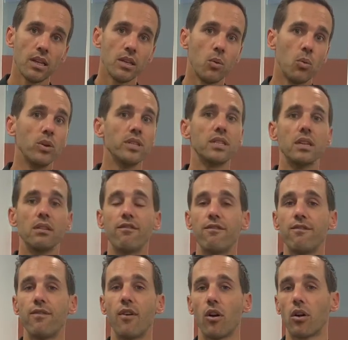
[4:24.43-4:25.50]
we see
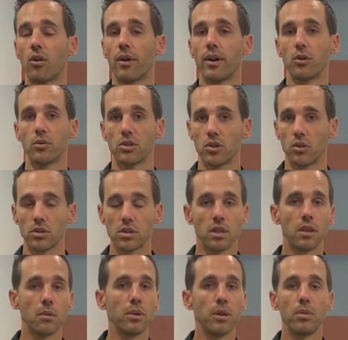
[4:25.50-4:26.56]
far greater results than
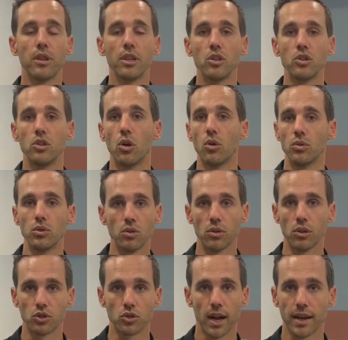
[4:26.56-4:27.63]
the people that don't do
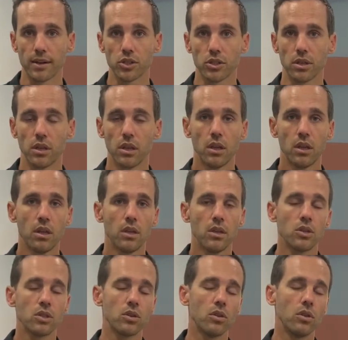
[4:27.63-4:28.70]
their traction.
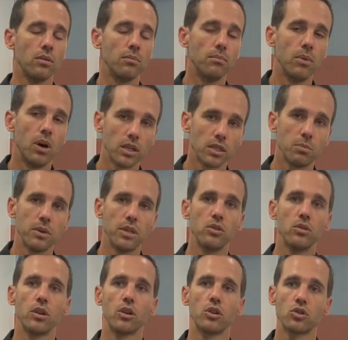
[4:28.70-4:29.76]
So you must be
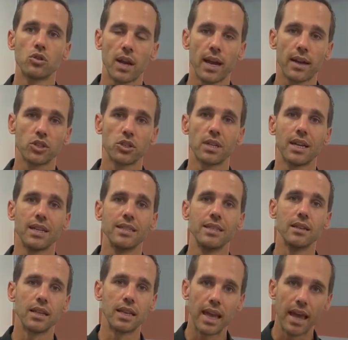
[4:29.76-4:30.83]
doing your traction
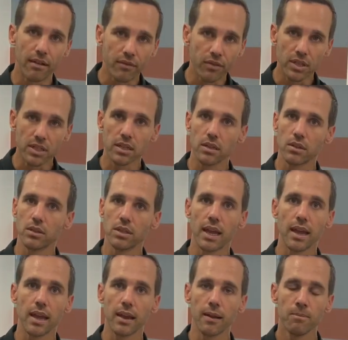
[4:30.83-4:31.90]
ideally every single
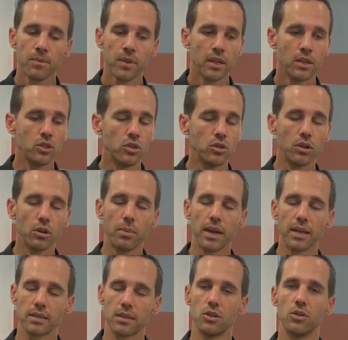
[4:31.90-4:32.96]
day. Do your
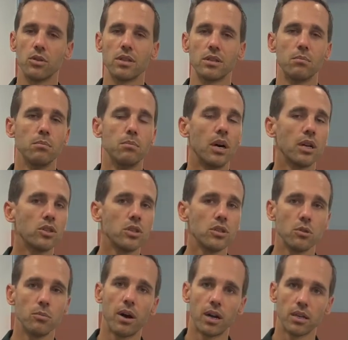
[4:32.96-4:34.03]
best to do it as much as
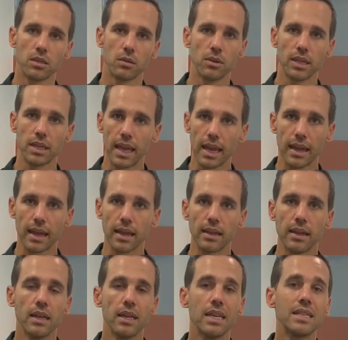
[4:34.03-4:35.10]
you possibly can.
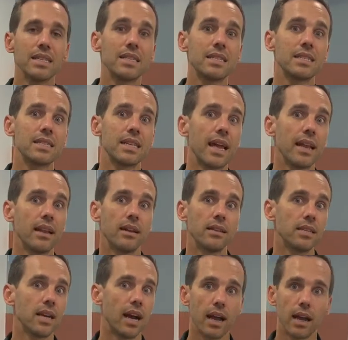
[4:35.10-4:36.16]
Set a
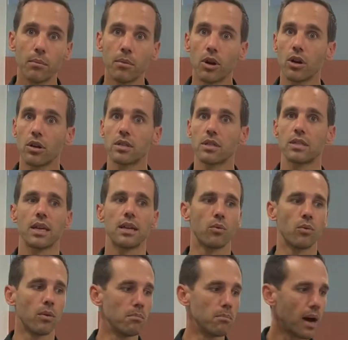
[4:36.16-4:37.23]
timer, set a
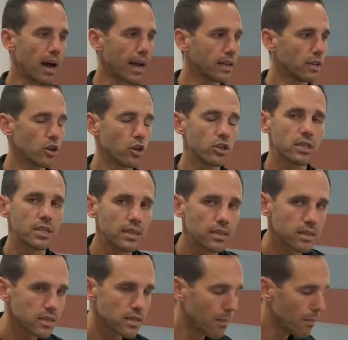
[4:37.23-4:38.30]
reminder, set
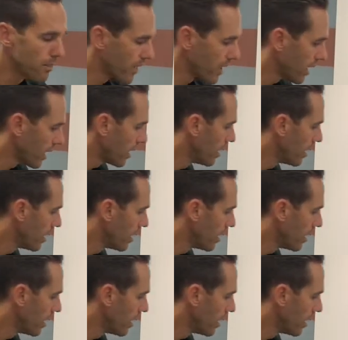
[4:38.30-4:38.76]
something